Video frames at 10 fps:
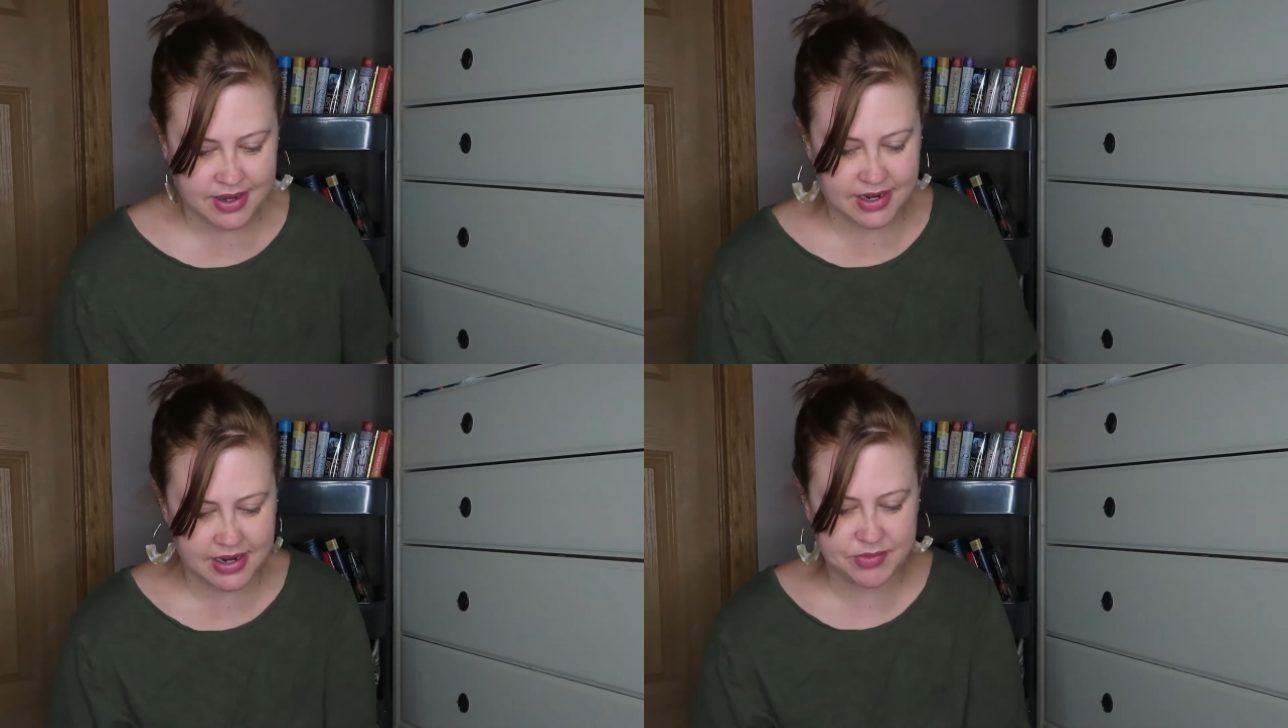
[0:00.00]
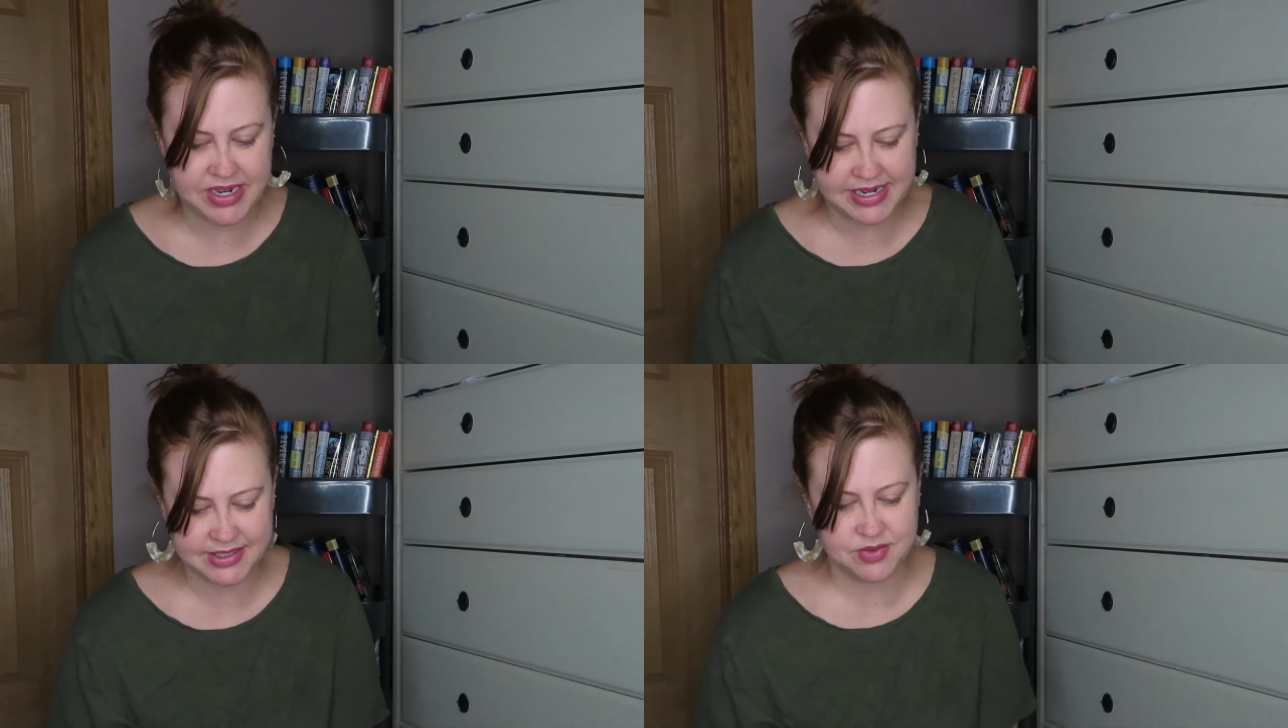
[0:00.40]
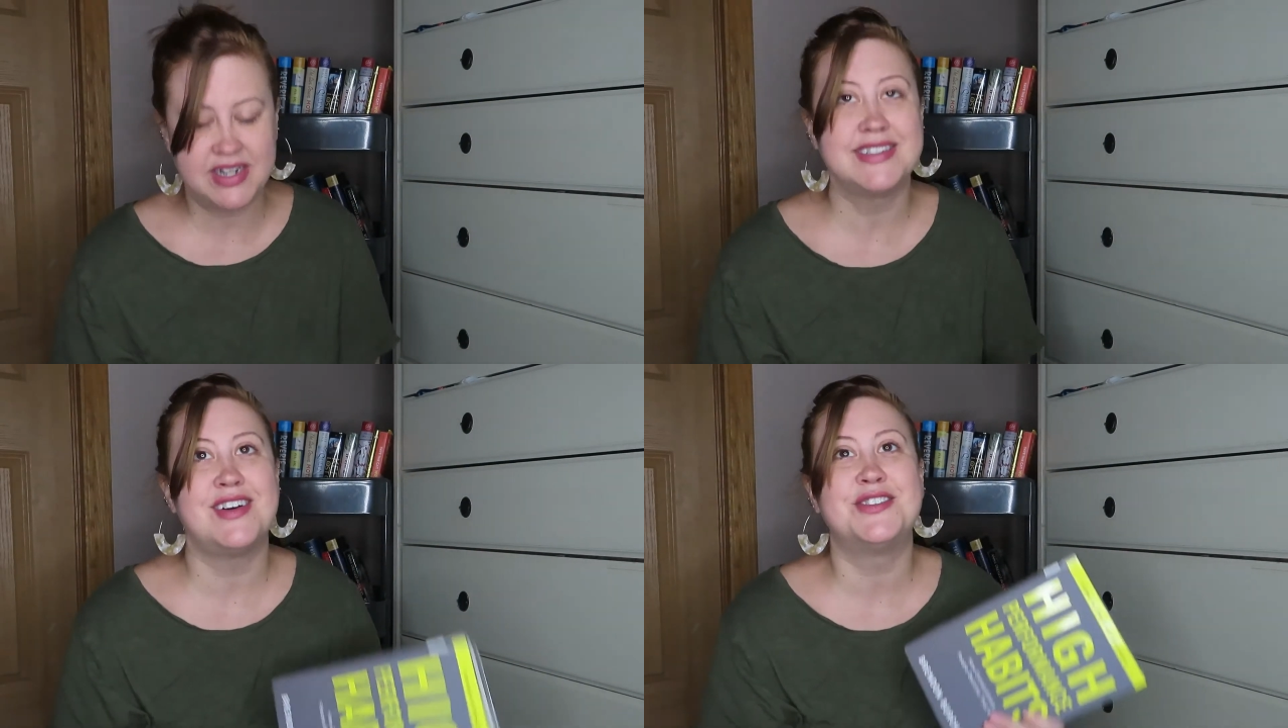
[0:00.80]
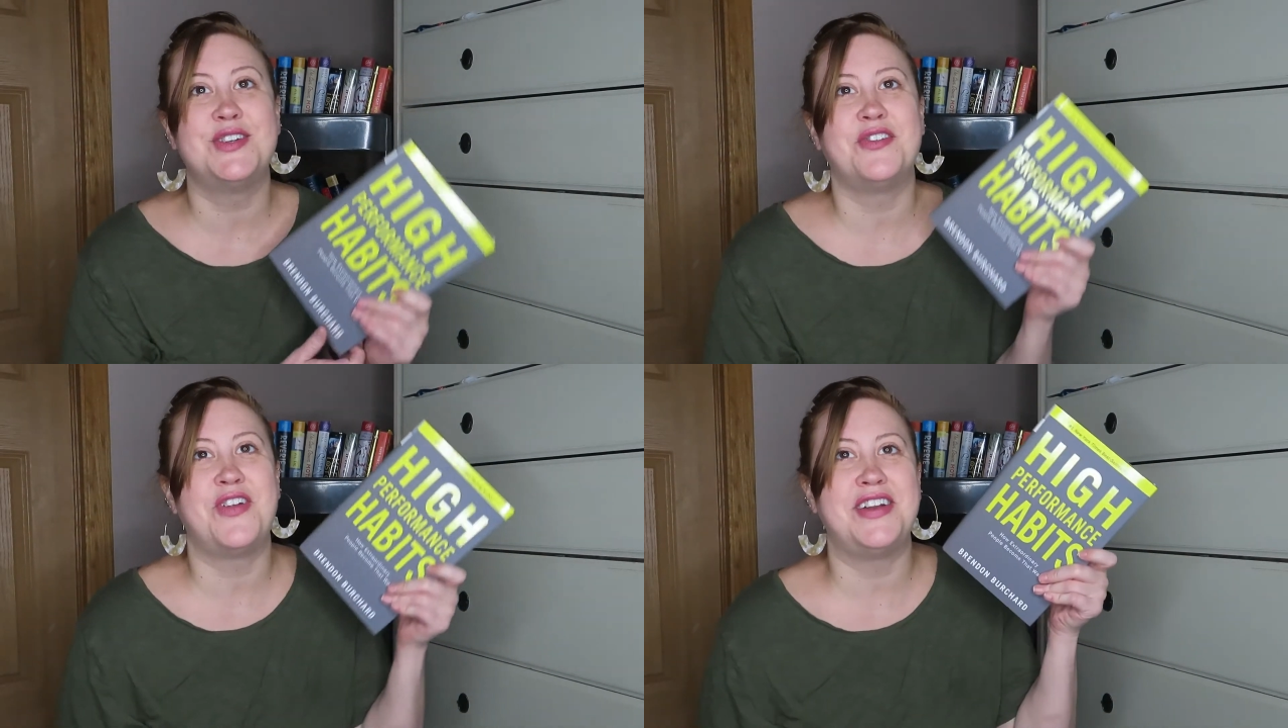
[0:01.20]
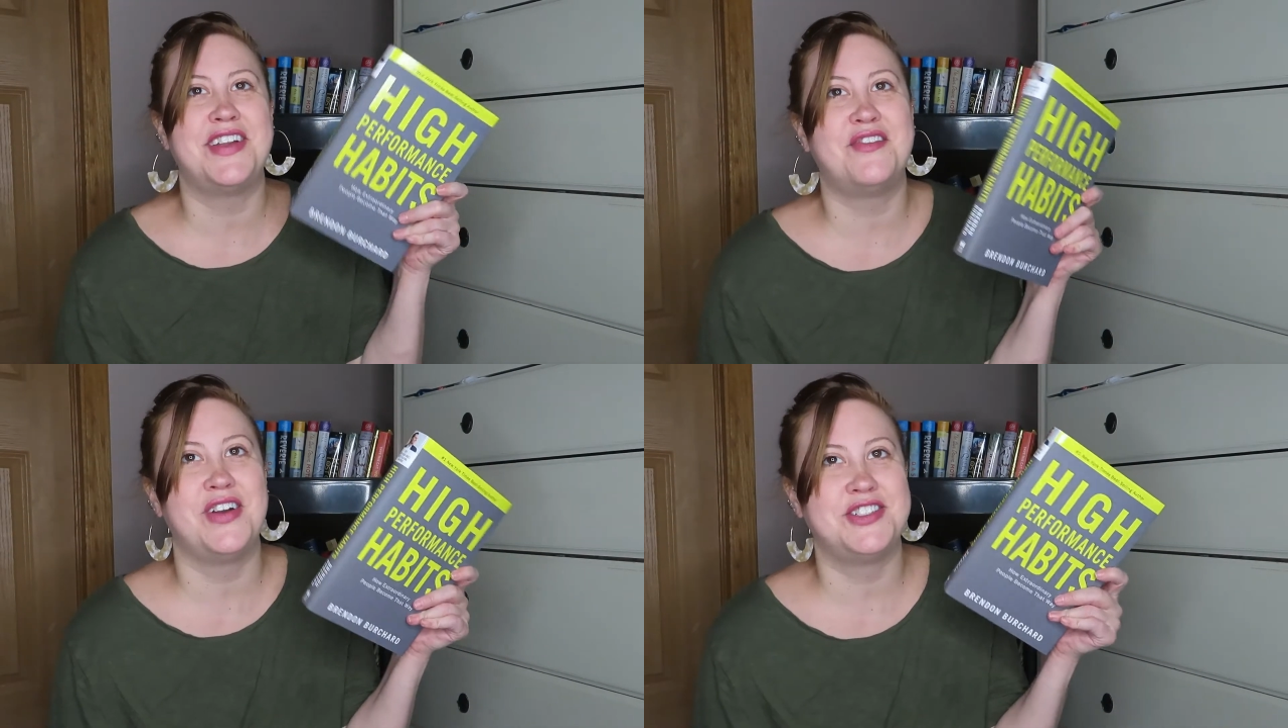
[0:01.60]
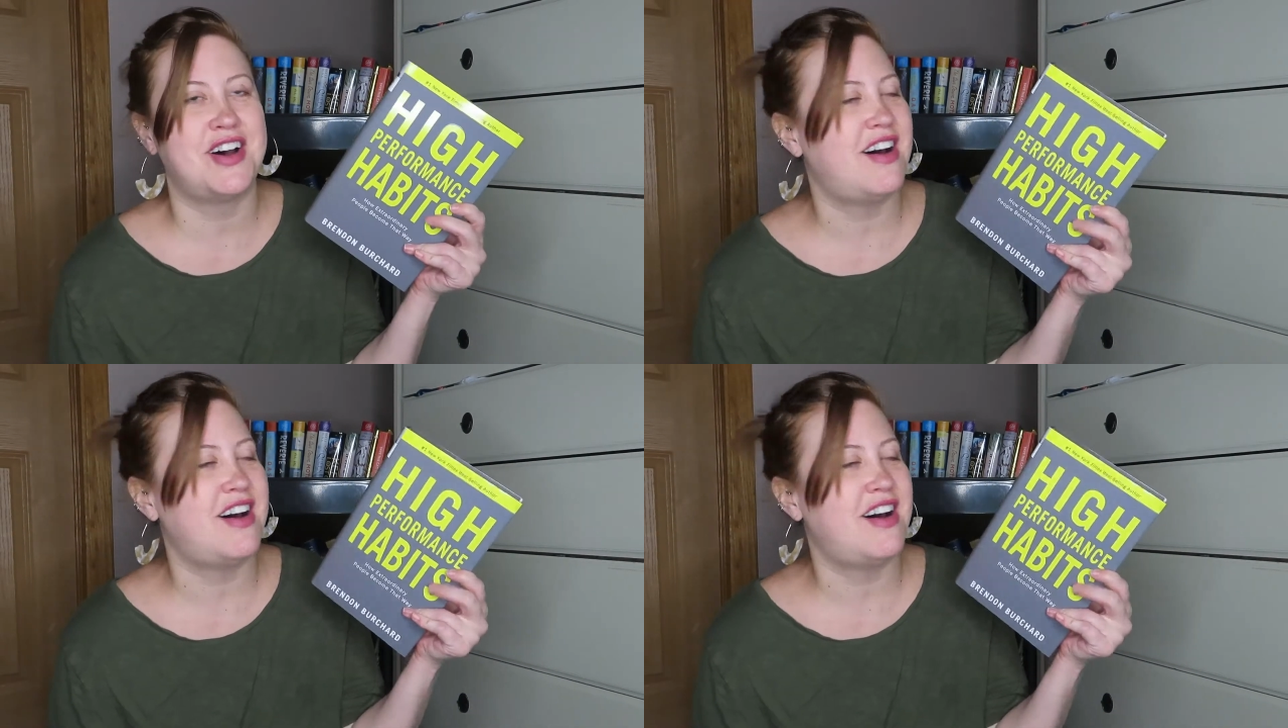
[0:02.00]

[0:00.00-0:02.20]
The next one is also a friend of Rachel